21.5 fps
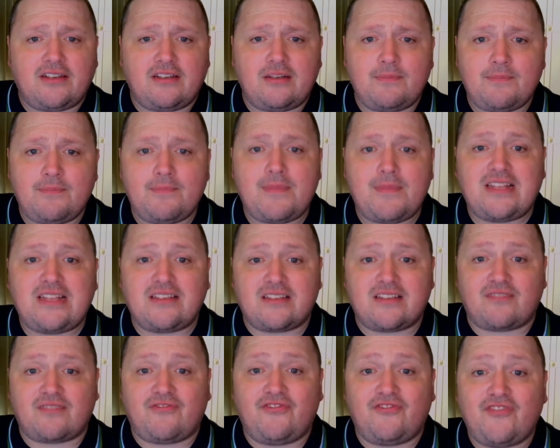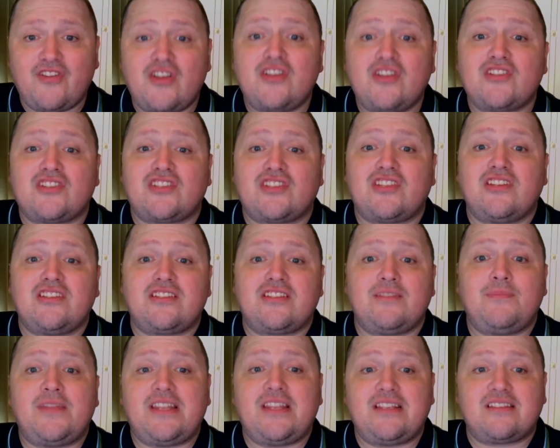immense first
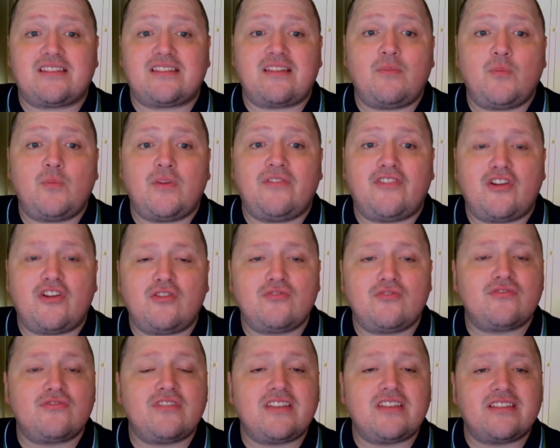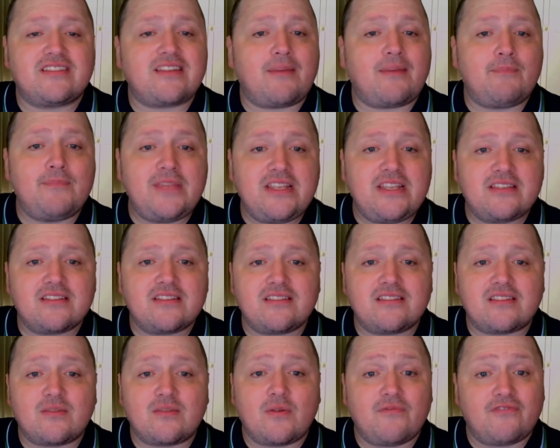30-minute stint with 110
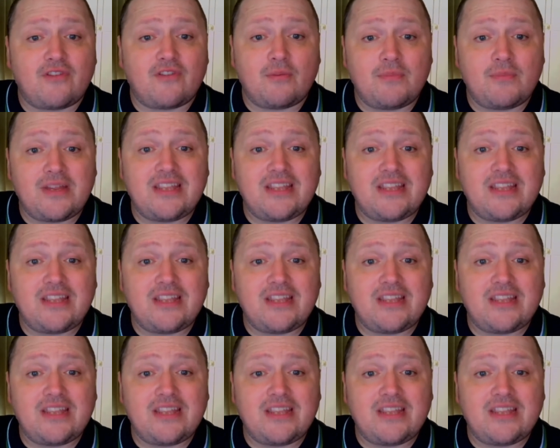metres from